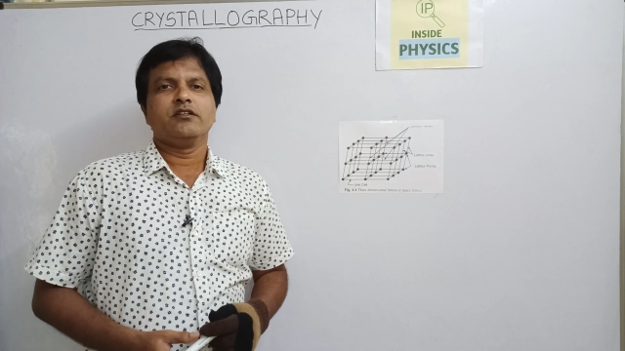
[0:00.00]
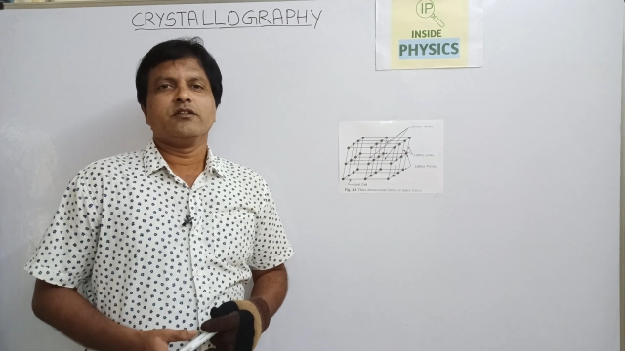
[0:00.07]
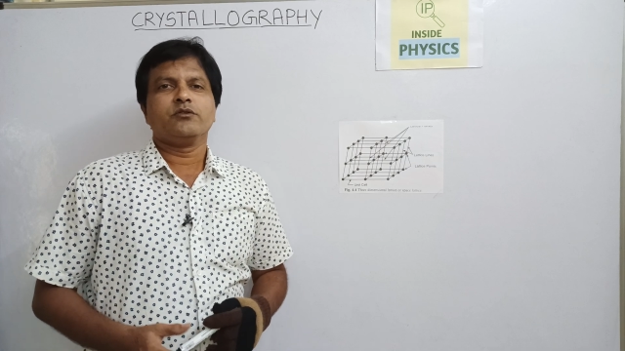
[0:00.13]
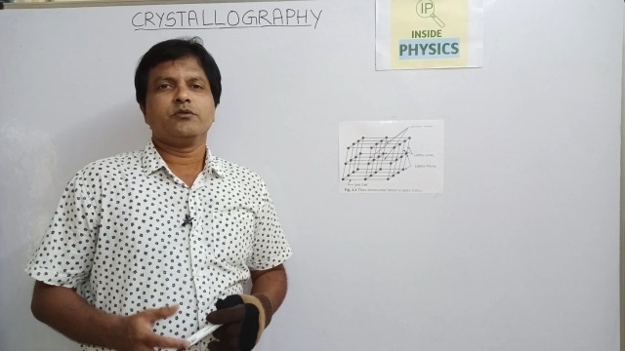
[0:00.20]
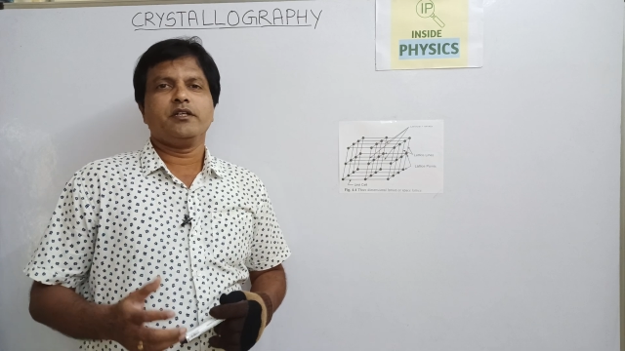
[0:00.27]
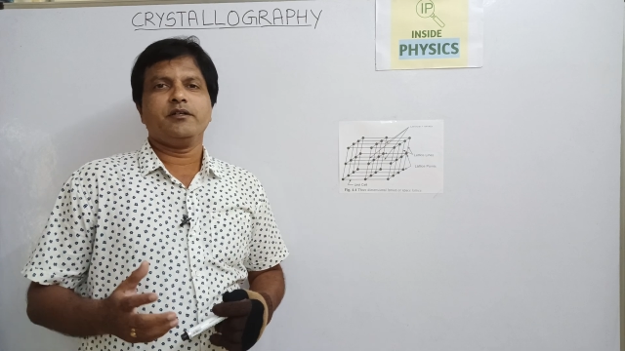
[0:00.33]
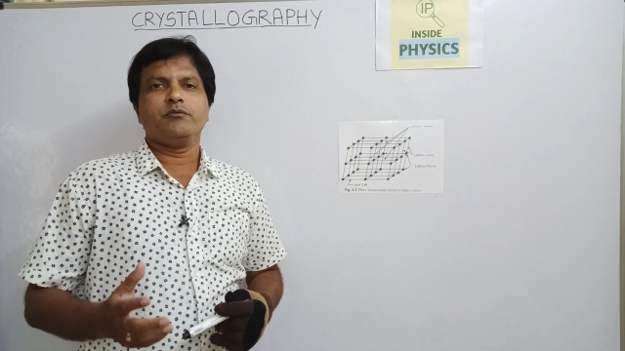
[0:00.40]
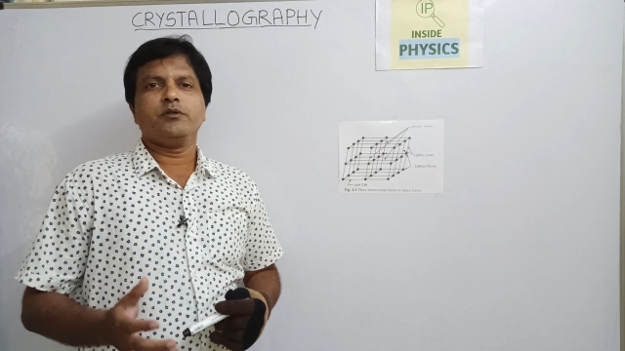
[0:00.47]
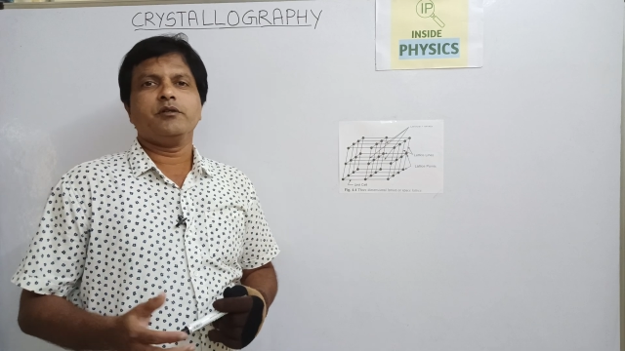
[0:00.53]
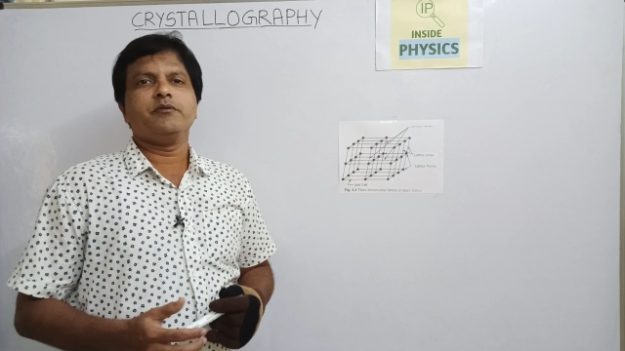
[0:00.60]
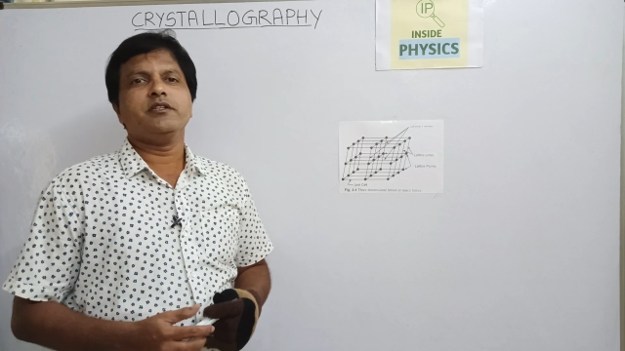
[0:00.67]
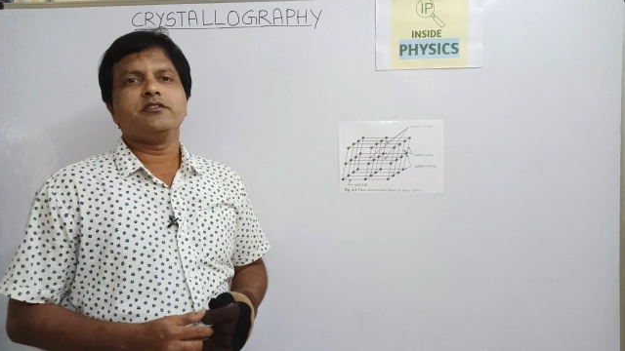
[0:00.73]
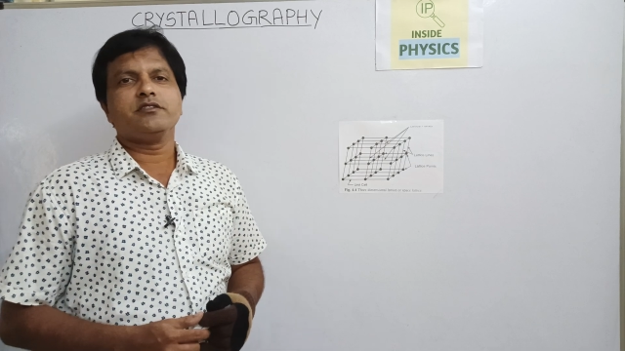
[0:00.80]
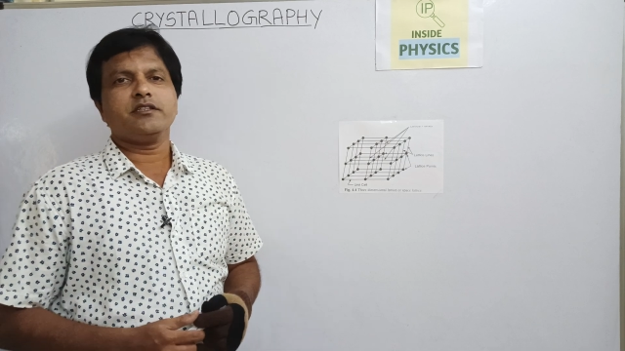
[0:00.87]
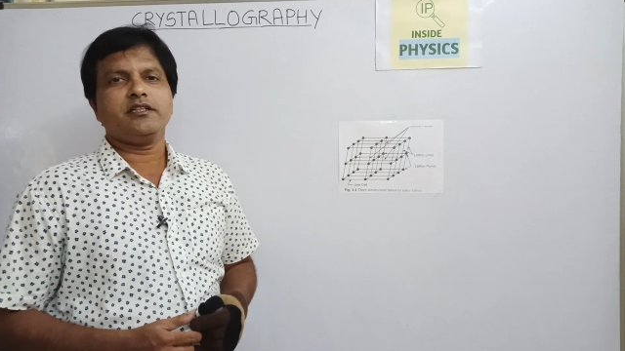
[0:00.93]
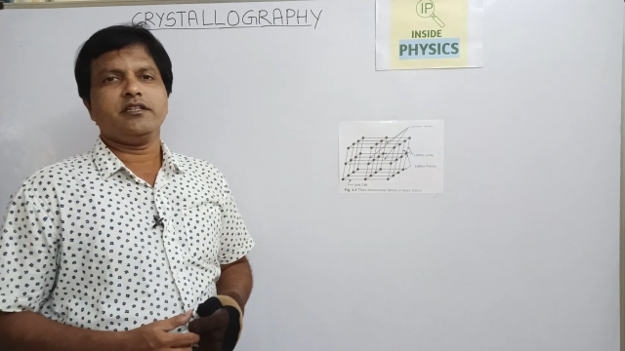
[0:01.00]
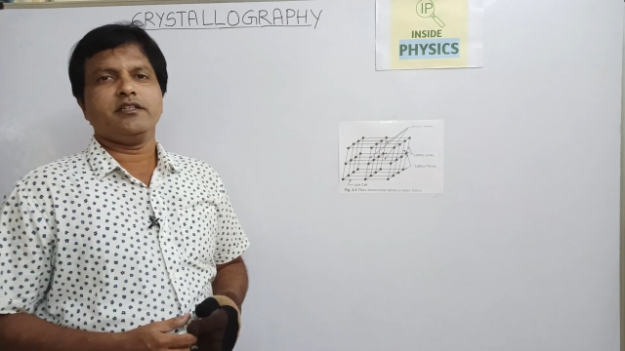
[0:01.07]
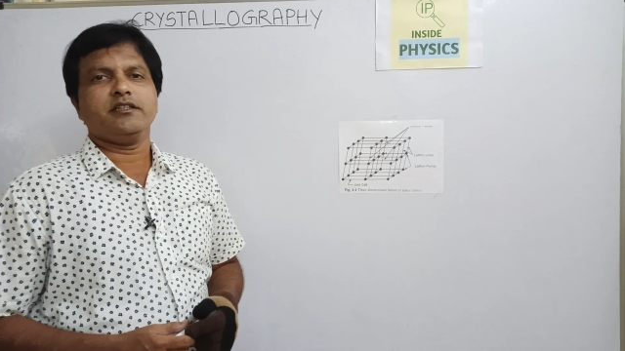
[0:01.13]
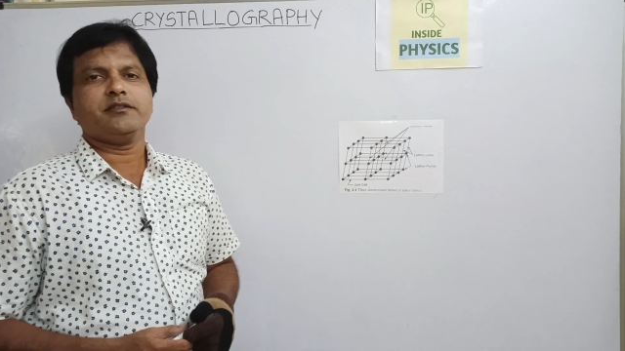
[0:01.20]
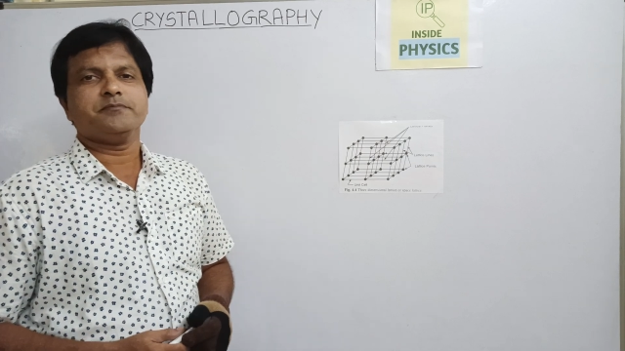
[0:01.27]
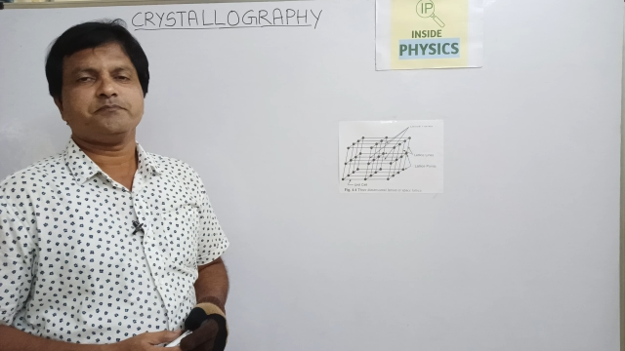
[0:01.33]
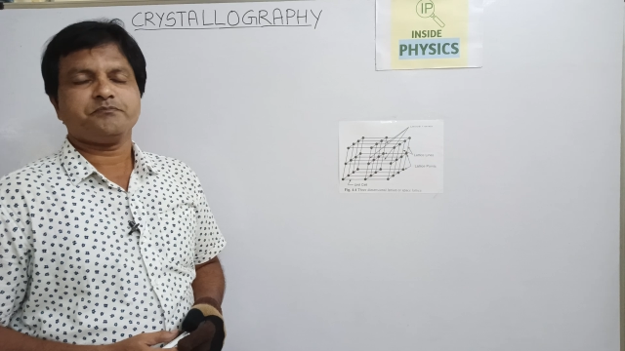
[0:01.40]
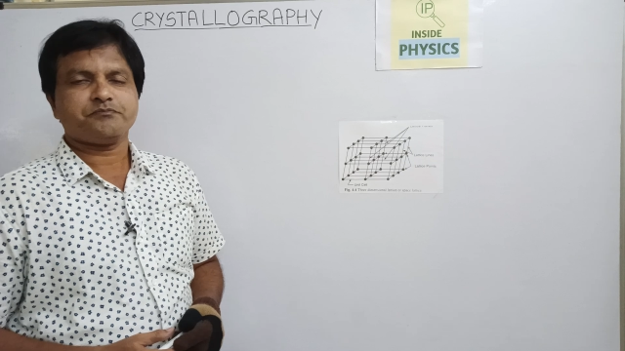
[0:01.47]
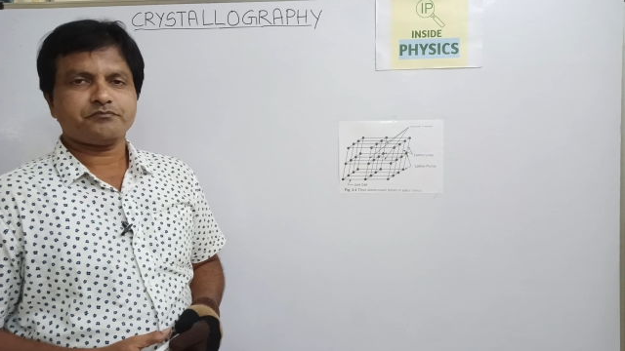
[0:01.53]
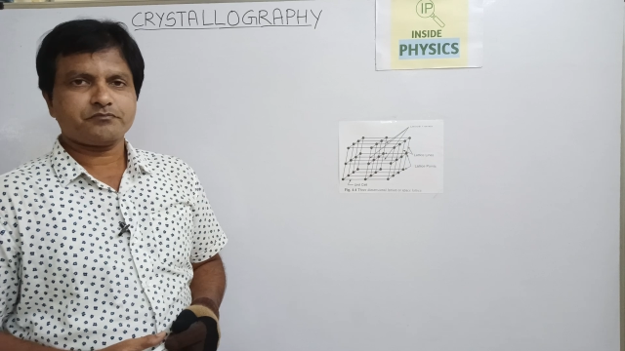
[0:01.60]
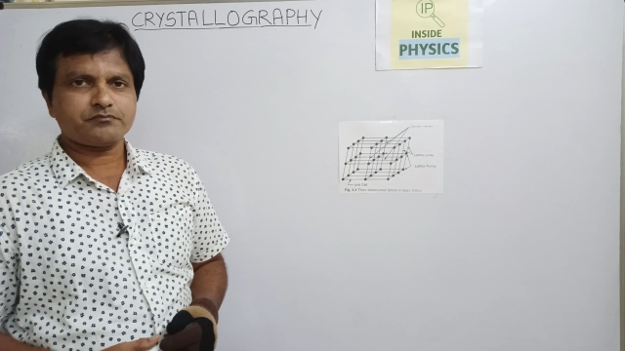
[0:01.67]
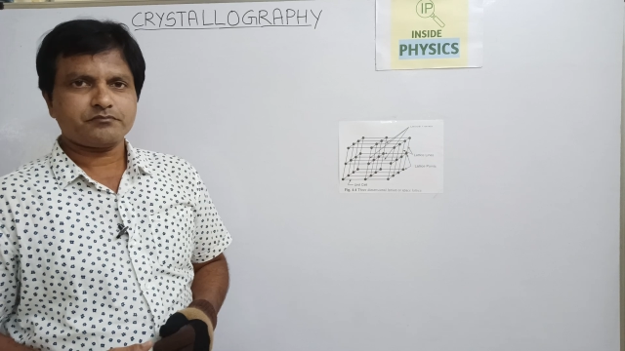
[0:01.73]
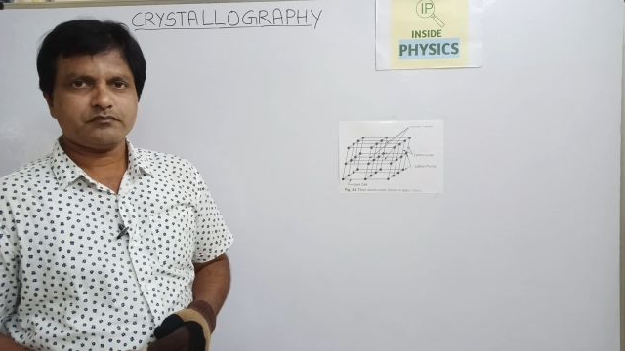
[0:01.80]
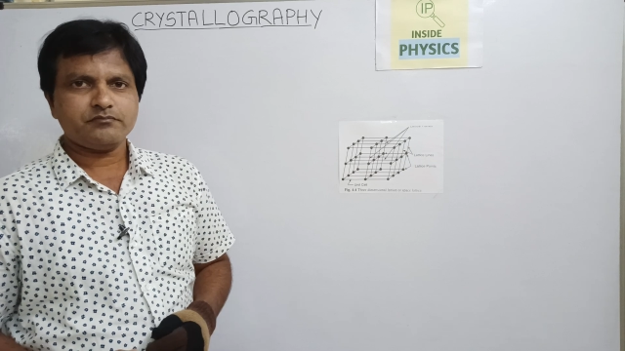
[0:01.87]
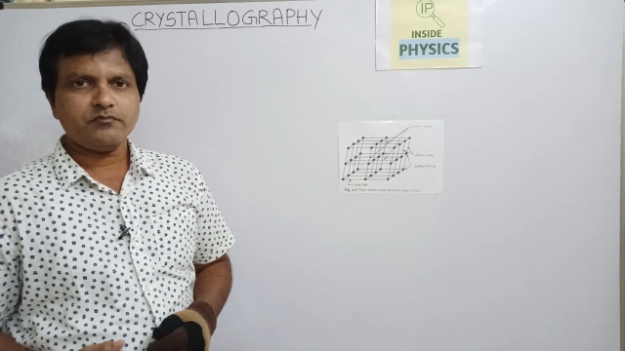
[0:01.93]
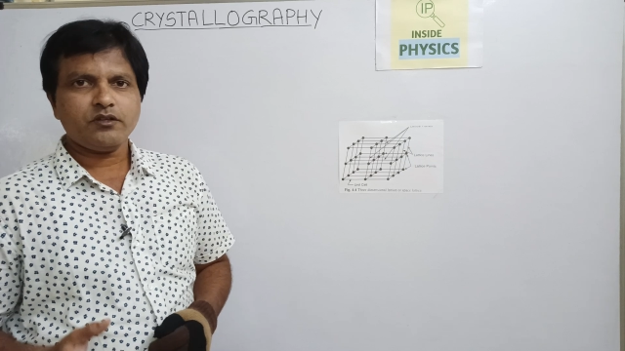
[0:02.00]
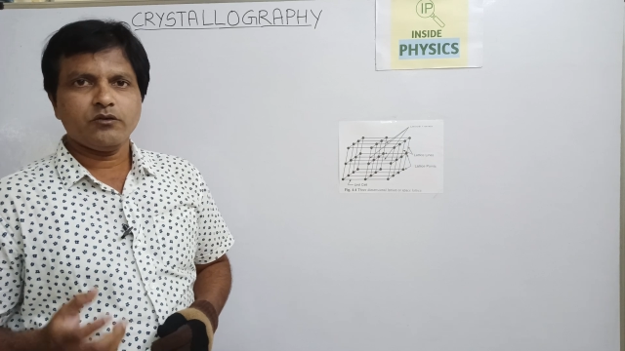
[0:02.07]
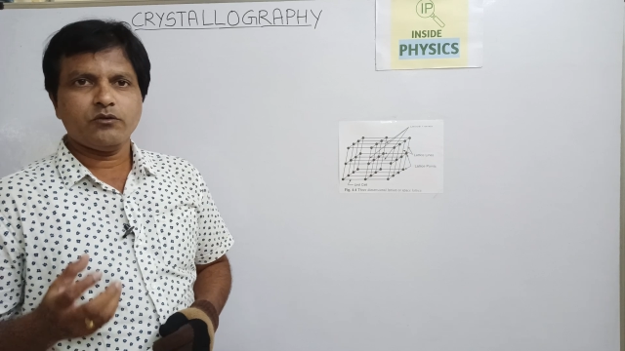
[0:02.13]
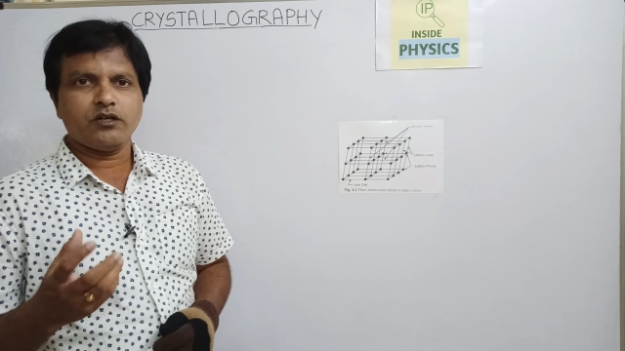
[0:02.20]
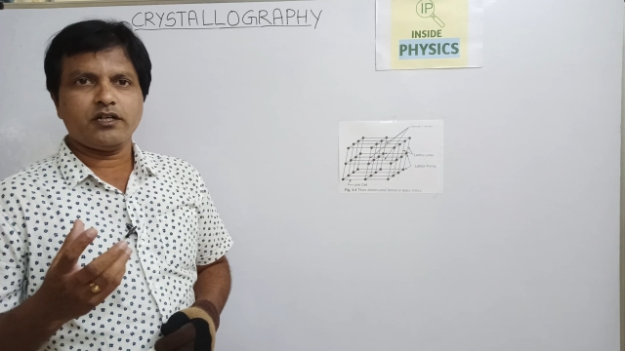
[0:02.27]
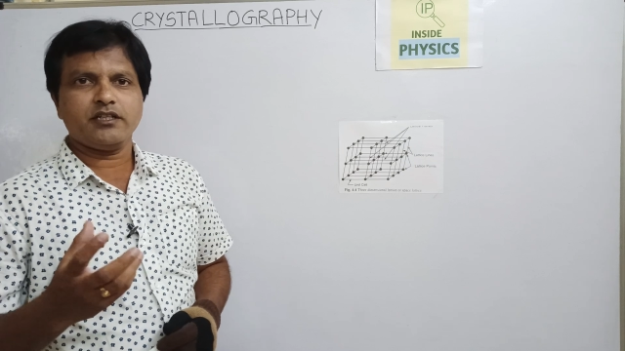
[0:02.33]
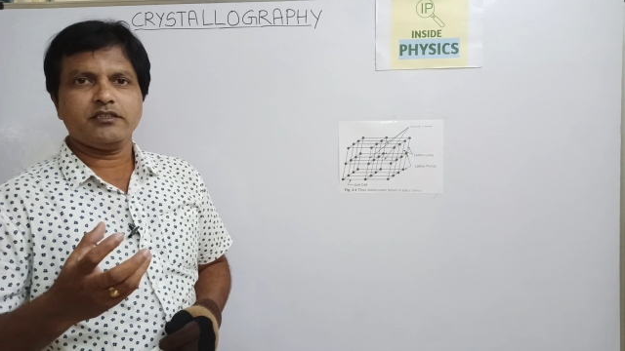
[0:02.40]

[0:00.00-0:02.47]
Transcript: Today we will see what